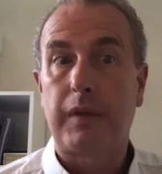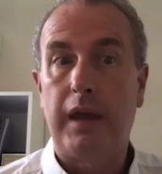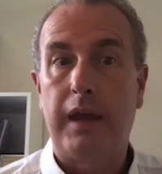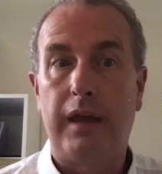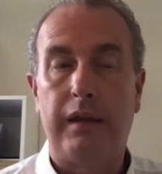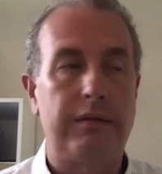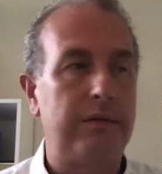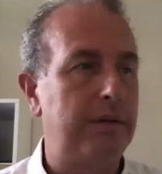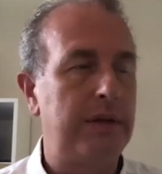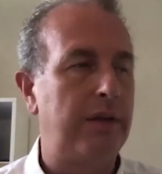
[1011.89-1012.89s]
And
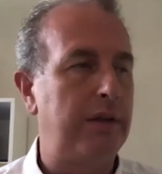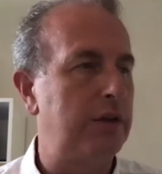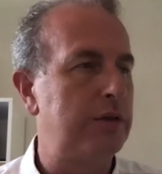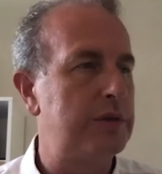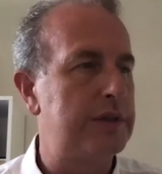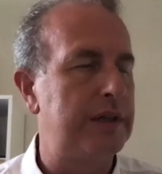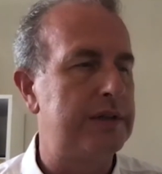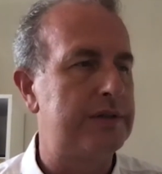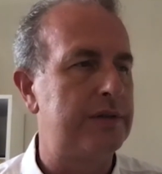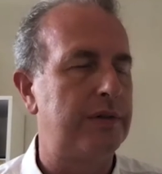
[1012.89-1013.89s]
the good news
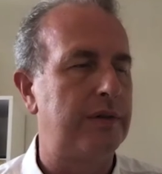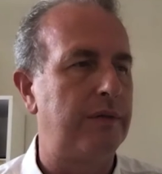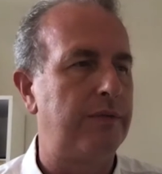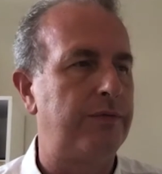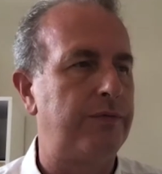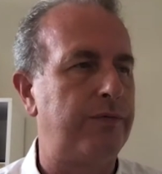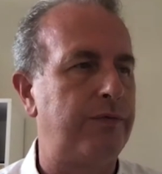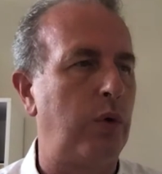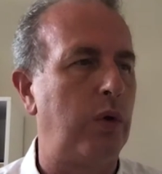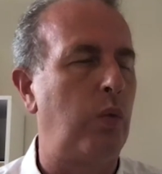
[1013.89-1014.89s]
is,
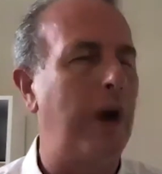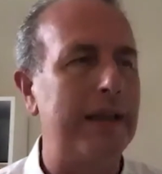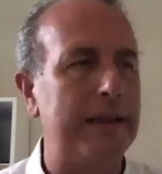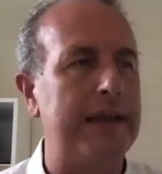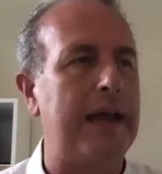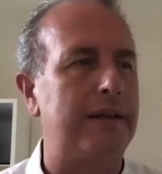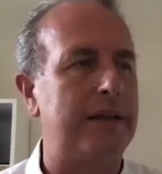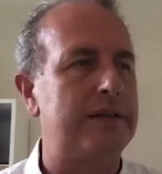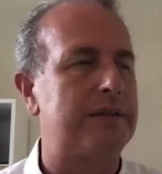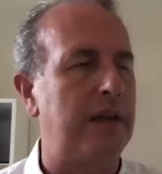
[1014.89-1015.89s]
for Wiley at
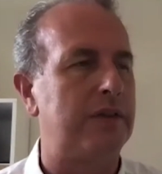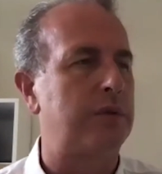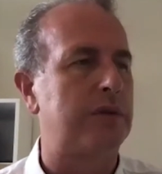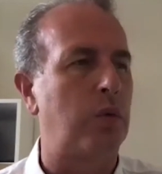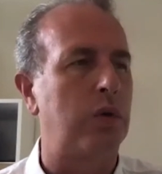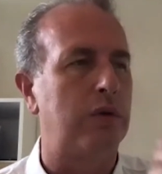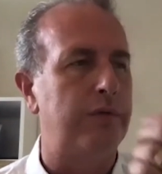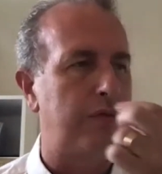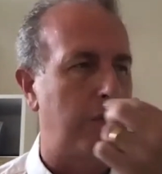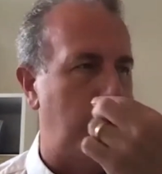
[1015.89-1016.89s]
least, and that's what the
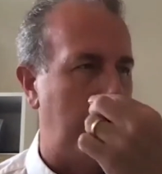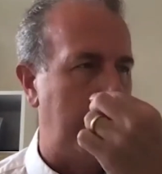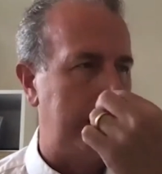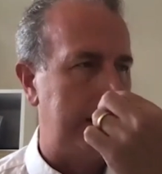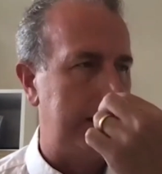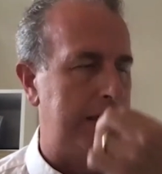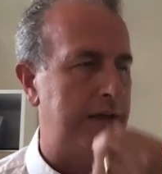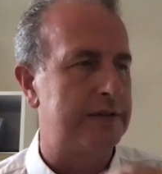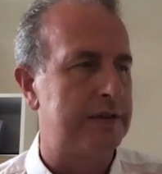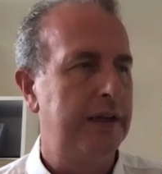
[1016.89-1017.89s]
worldview from Wiley
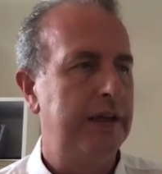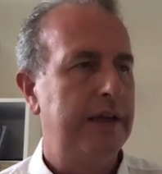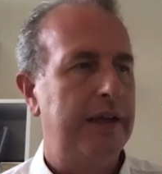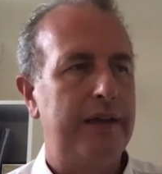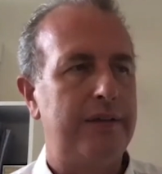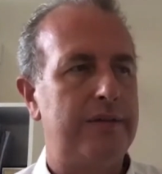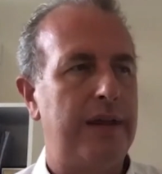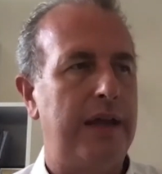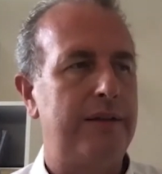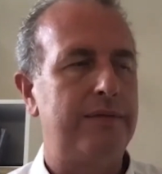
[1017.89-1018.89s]
is that